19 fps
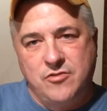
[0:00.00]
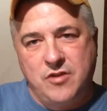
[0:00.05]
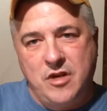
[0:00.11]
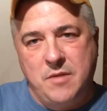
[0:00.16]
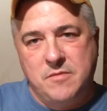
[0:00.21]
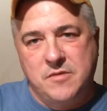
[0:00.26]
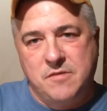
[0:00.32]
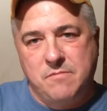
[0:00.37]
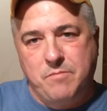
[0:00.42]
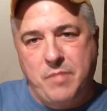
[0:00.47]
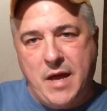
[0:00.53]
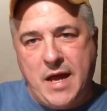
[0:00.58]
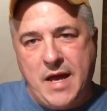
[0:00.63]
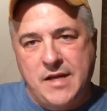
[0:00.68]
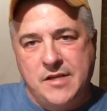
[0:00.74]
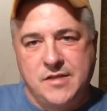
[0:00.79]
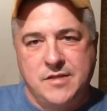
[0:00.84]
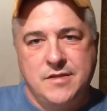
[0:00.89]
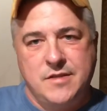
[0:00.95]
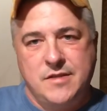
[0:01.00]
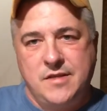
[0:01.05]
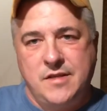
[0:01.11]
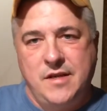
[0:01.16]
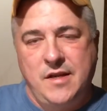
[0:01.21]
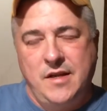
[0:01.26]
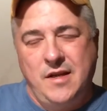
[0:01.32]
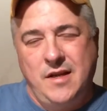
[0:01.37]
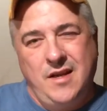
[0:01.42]
dreams and
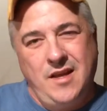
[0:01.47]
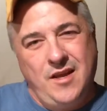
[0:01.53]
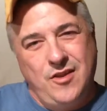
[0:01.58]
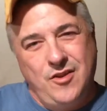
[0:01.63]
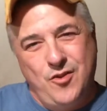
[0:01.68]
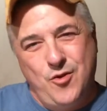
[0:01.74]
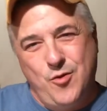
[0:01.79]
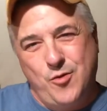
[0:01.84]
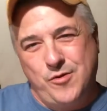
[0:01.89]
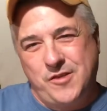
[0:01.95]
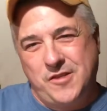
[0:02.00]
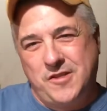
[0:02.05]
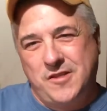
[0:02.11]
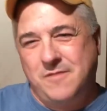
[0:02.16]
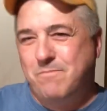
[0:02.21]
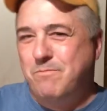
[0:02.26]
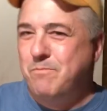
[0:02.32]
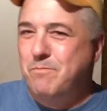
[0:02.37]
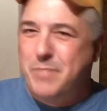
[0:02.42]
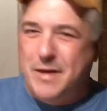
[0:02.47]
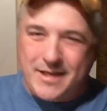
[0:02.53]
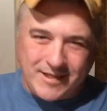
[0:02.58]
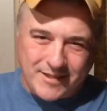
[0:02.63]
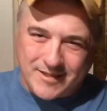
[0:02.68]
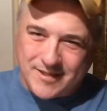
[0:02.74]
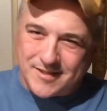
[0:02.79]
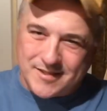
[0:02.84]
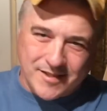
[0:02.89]
passions and your
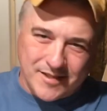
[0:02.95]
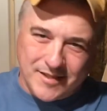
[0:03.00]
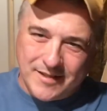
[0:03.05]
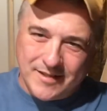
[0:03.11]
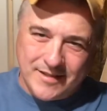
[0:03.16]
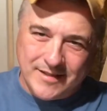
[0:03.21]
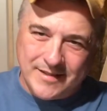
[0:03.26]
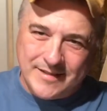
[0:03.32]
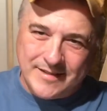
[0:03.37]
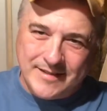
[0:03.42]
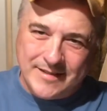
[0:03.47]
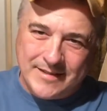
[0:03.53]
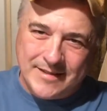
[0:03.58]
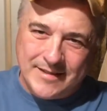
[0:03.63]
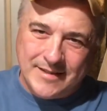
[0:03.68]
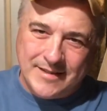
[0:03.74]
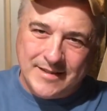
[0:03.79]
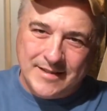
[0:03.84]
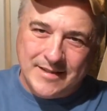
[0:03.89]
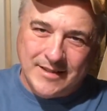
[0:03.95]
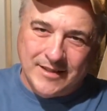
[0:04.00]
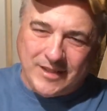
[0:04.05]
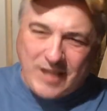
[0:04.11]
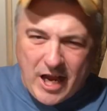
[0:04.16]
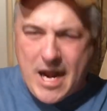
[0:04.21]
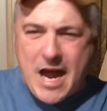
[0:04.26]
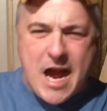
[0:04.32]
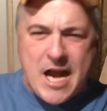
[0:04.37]
space.
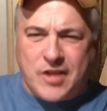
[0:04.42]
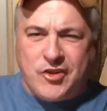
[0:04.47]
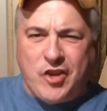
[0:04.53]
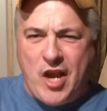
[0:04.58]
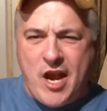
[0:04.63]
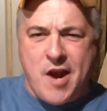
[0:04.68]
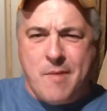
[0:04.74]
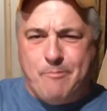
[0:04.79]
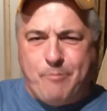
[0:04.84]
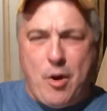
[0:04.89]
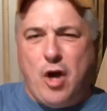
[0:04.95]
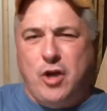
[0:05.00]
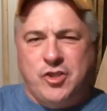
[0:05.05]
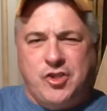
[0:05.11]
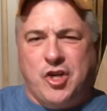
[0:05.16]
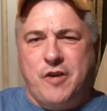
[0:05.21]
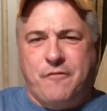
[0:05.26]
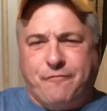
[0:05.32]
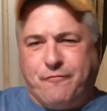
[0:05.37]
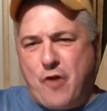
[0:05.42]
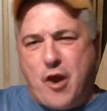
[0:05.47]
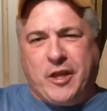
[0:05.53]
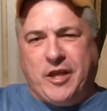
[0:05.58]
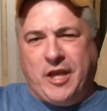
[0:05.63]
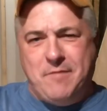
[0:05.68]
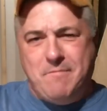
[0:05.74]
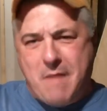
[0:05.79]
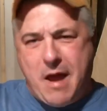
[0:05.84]
Get out there and build your
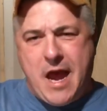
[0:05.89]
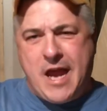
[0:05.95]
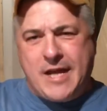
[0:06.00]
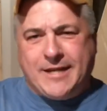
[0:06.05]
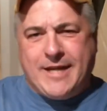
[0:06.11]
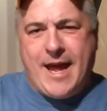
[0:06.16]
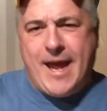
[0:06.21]
freaking man